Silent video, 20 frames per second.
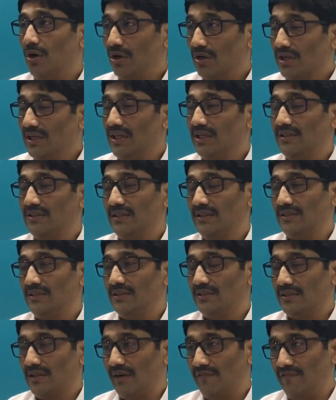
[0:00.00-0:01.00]

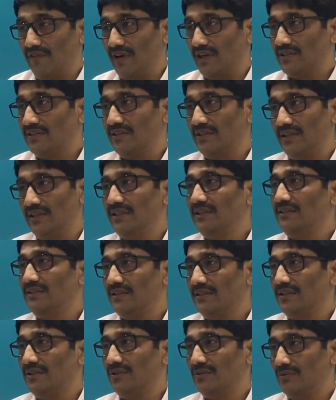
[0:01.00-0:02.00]
organizations are faster and
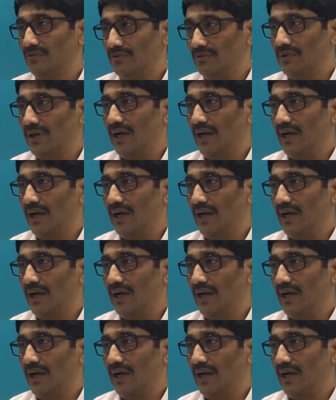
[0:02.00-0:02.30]
easier to